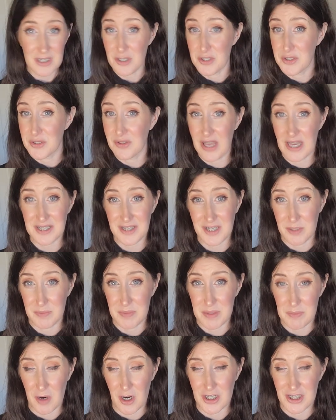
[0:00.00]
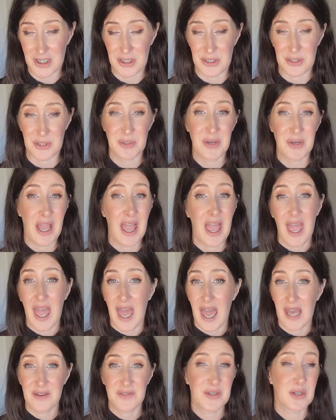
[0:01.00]
So that's going to be part two.
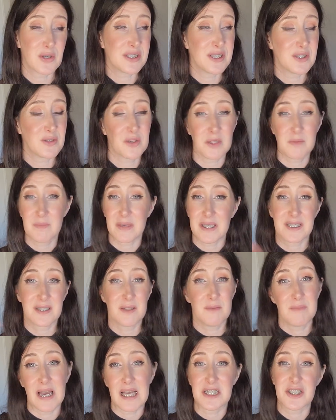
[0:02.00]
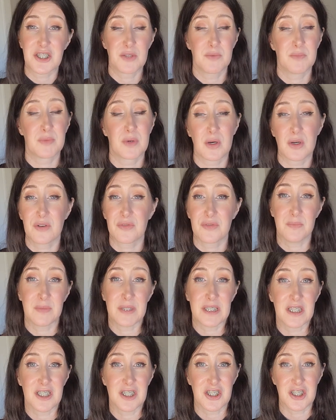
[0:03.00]
And of course, you can mix and match and borrow from
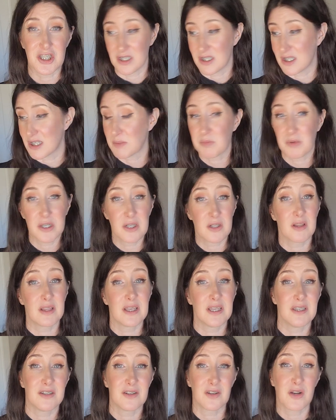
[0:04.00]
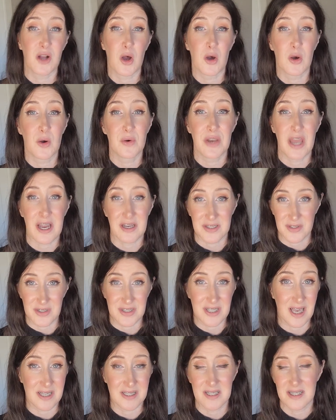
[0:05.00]
each and sprinkle in your own
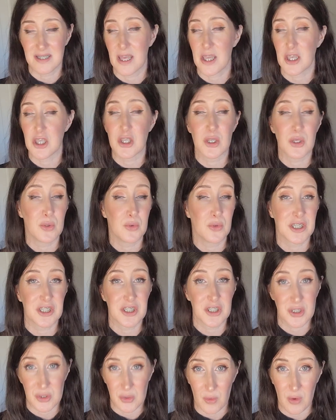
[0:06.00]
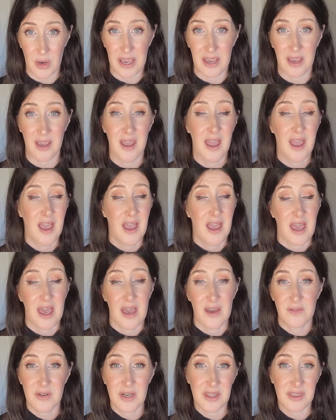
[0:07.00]
exercises that you enjoy.
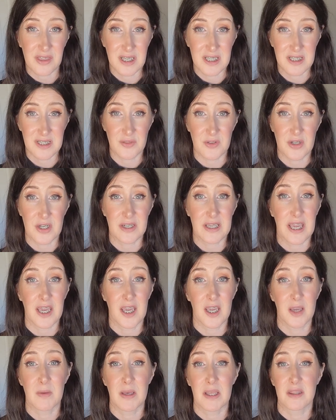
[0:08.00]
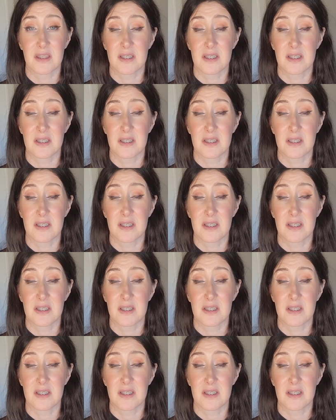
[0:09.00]
Everything is fair game.